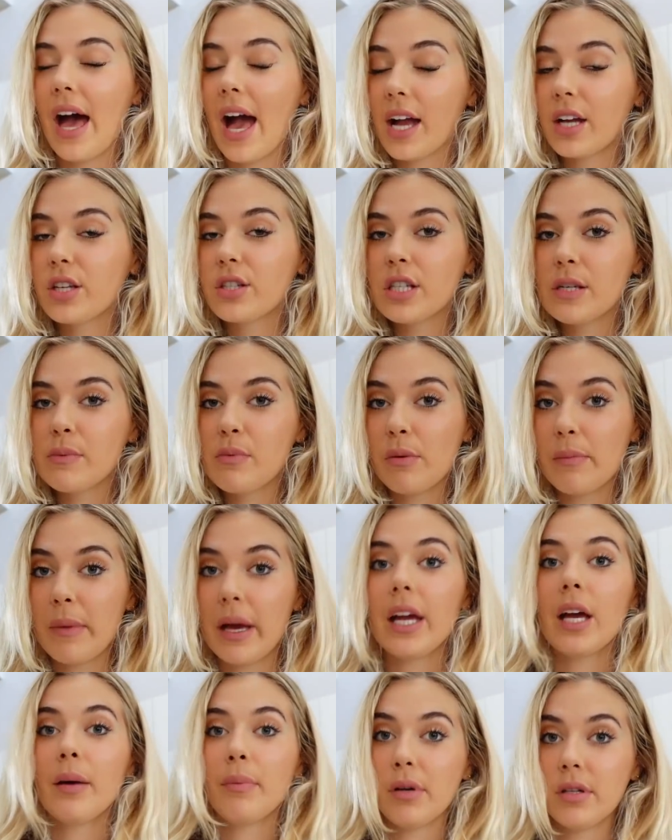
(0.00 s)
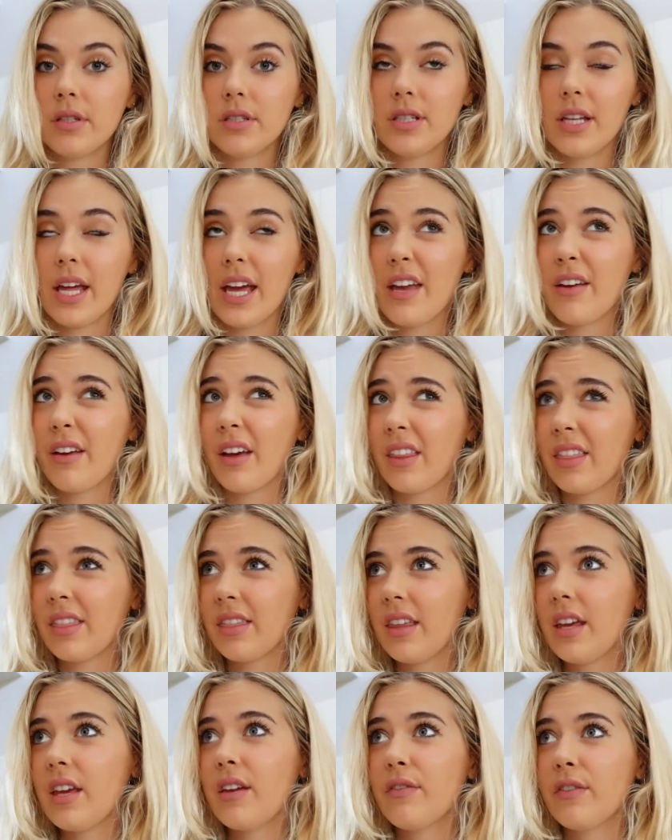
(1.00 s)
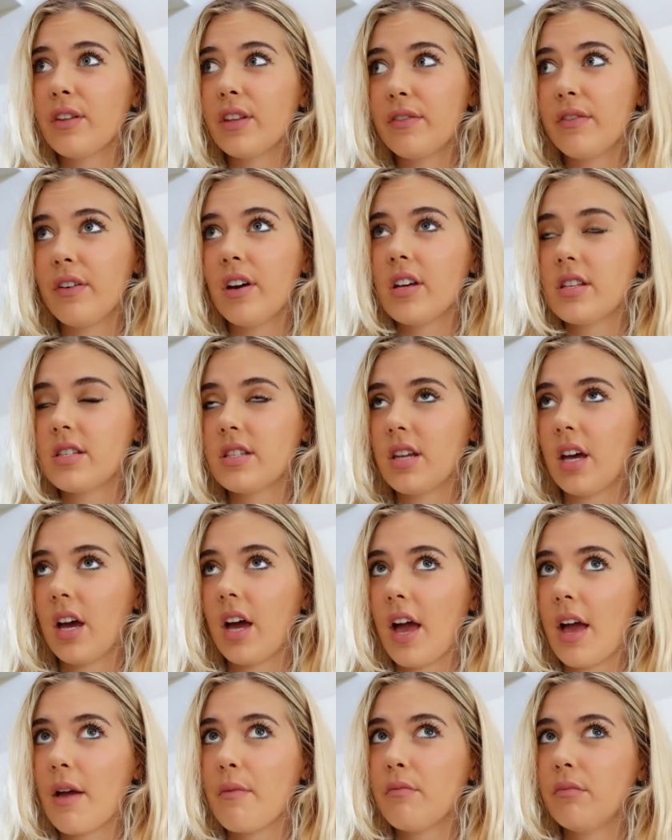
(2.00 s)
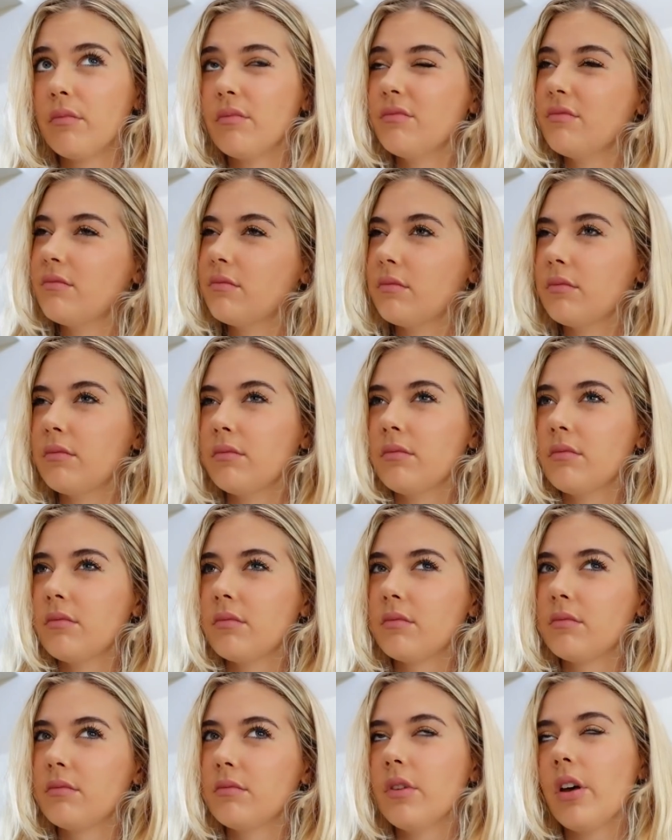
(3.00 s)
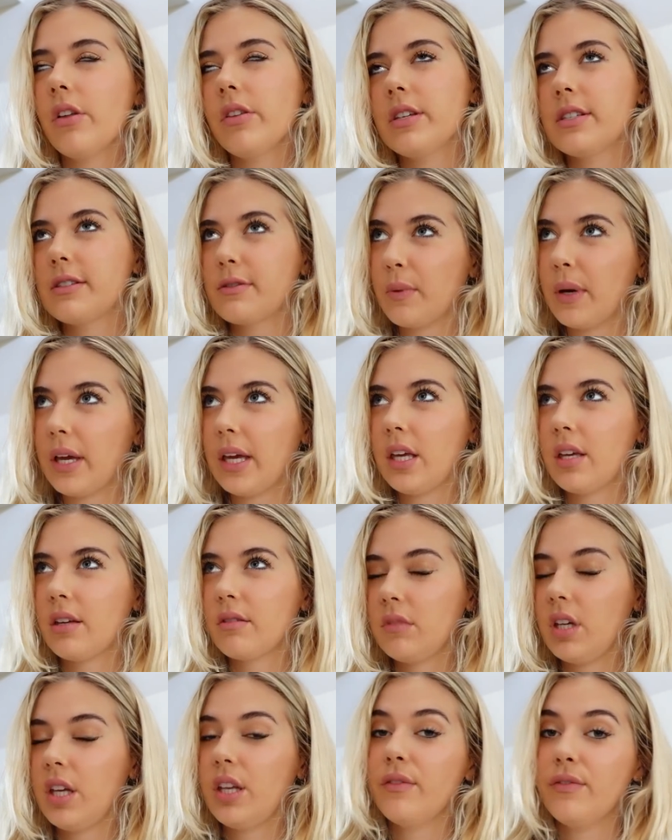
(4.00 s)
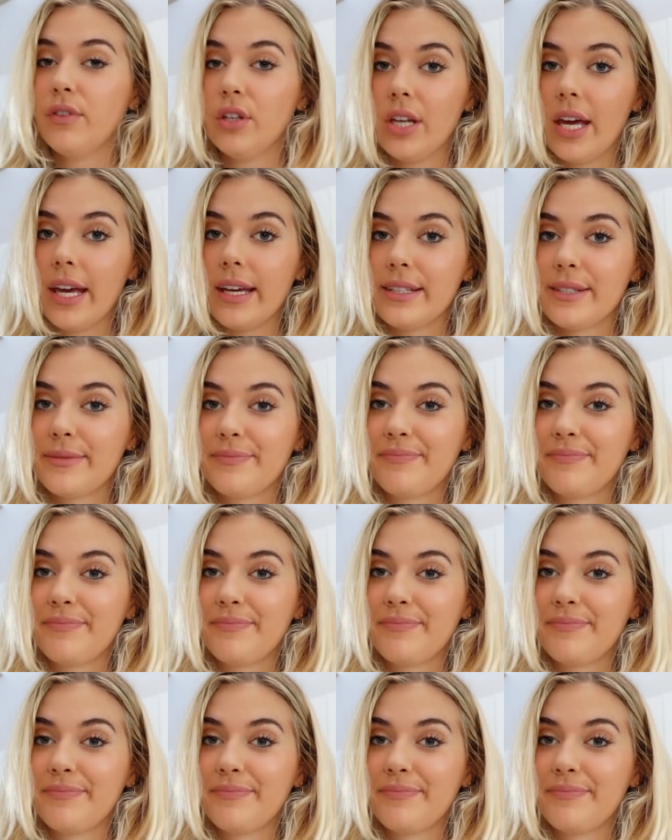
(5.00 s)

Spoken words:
I actually put makeup on today, I think for the first time, not this week, in a few days.